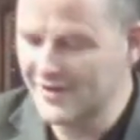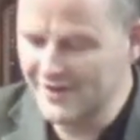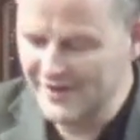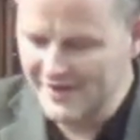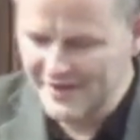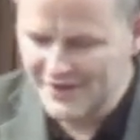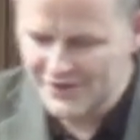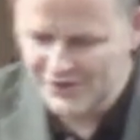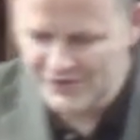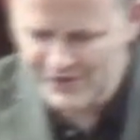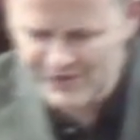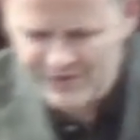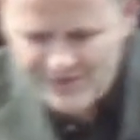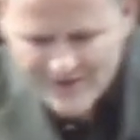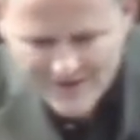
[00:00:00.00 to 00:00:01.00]
And so it's
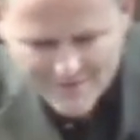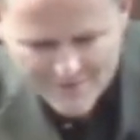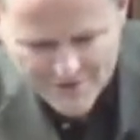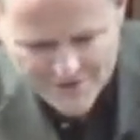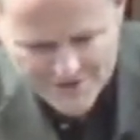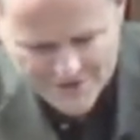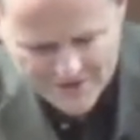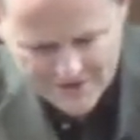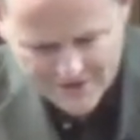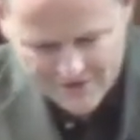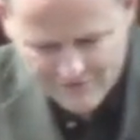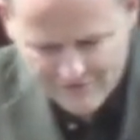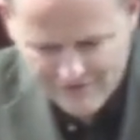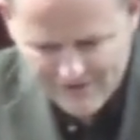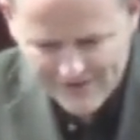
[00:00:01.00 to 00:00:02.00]
very much
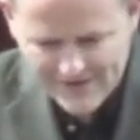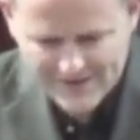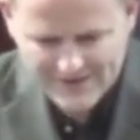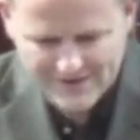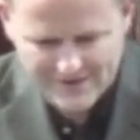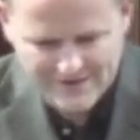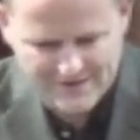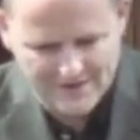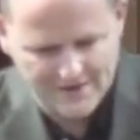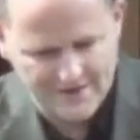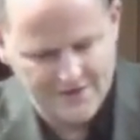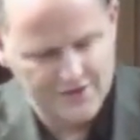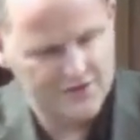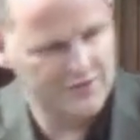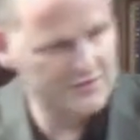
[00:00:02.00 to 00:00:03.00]
related
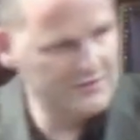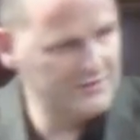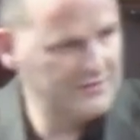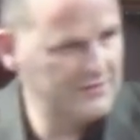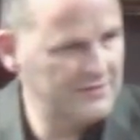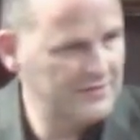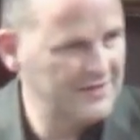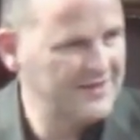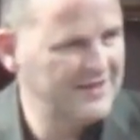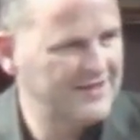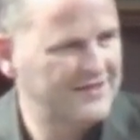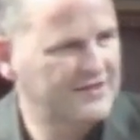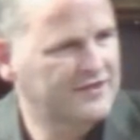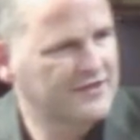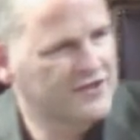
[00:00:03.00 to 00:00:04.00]
to
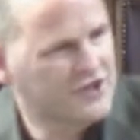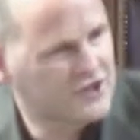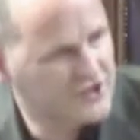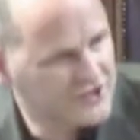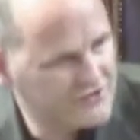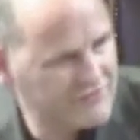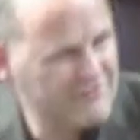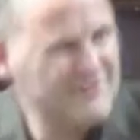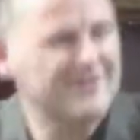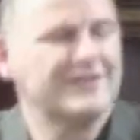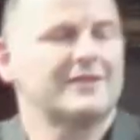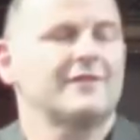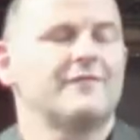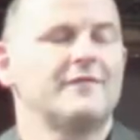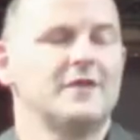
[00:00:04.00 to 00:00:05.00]
the
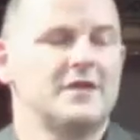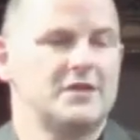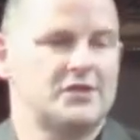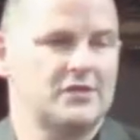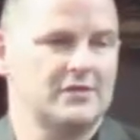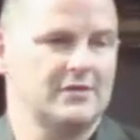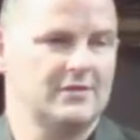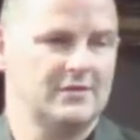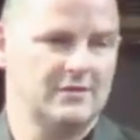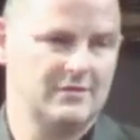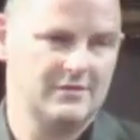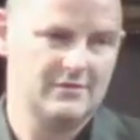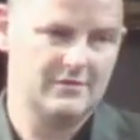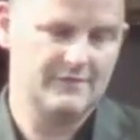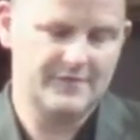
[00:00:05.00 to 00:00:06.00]
destructive nature
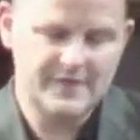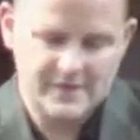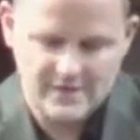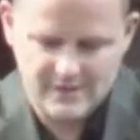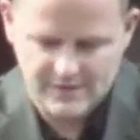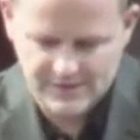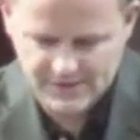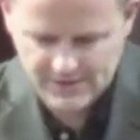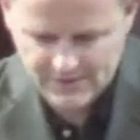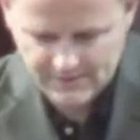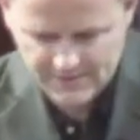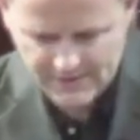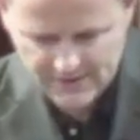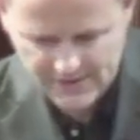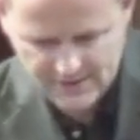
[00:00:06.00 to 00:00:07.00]
of darkness and of
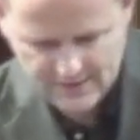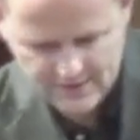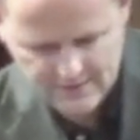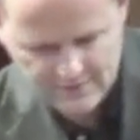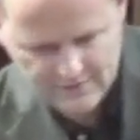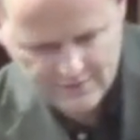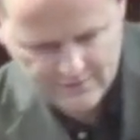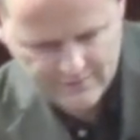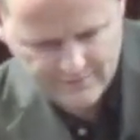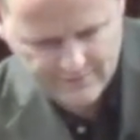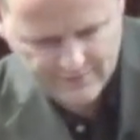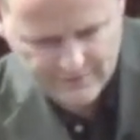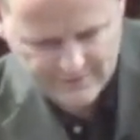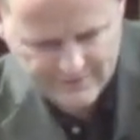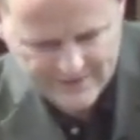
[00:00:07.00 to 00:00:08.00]
Satan and
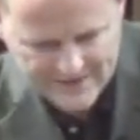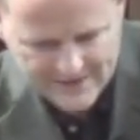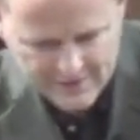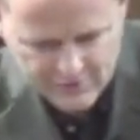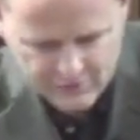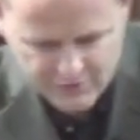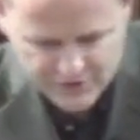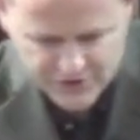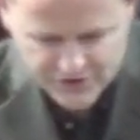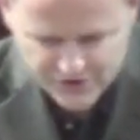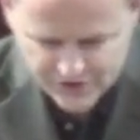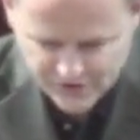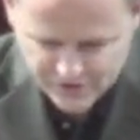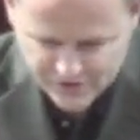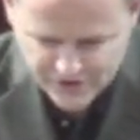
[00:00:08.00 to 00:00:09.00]
of hell, which is
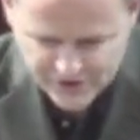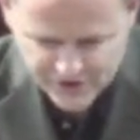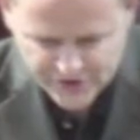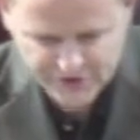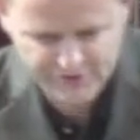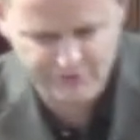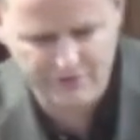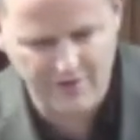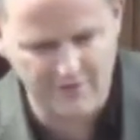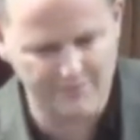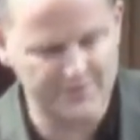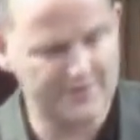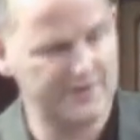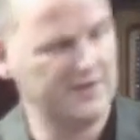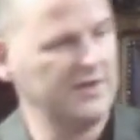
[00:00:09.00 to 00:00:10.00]
to
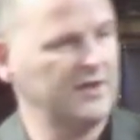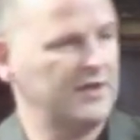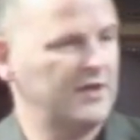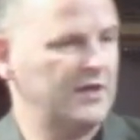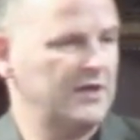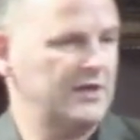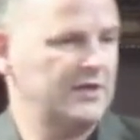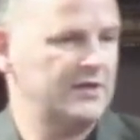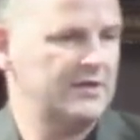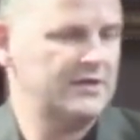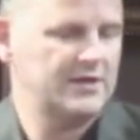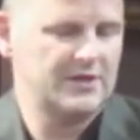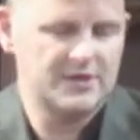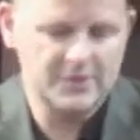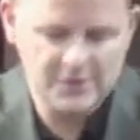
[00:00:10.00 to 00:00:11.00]
disrupt and
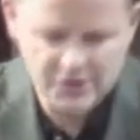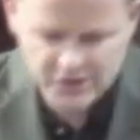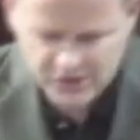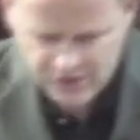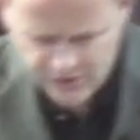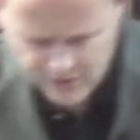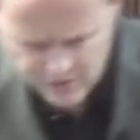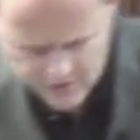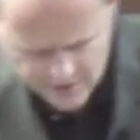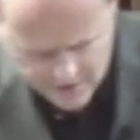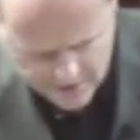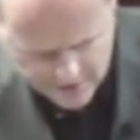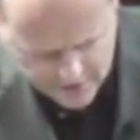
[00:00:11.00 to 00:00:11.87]
destroy the